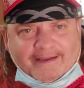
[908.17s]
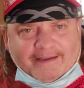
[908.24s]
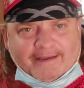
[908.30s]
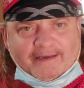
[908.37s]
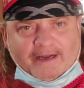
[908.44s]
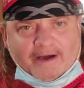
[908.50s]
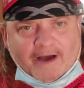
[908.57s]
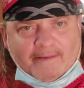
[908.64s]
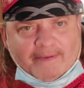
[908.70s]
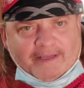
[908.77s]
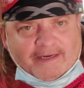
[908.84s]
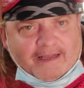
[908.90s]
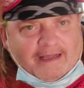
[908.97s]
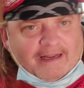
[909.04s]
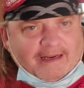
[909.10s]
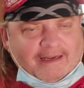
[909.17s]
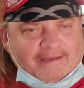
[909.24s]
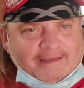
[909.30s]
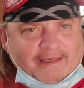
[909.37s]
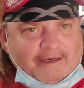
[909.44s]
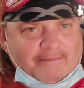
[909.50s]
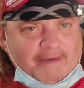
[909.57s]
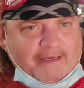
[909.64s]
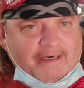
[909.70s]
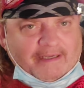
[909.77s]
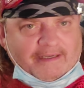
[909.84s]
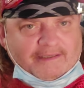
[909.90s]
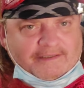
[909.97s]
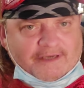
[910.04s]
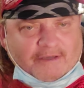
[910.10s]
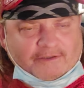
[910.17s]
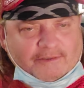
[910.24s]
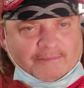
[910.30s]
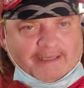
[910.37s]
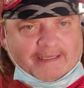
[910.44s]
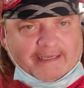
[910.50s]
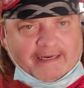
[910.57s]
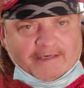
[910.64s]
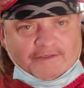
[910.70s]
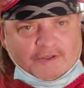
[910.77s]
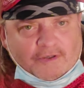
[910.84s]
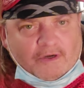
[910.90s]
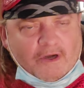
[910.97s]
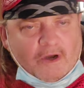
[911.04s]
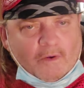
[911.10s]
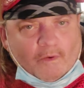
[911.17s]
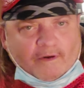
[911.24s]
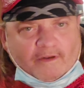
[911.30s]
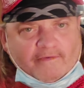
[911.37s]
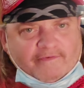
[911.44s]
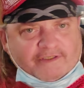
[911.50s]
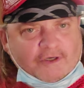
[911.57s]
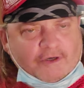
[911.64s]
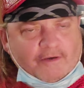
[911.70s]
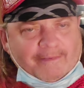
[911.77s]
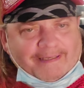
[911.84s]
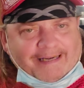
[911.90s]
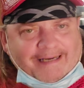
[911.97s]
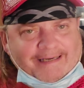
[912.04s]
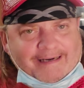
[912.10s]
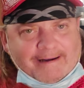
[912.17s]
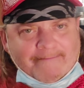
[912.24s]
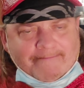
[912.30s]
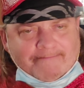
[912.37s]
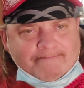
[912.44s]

Legal media is ultimately getting to whether it's going to be like a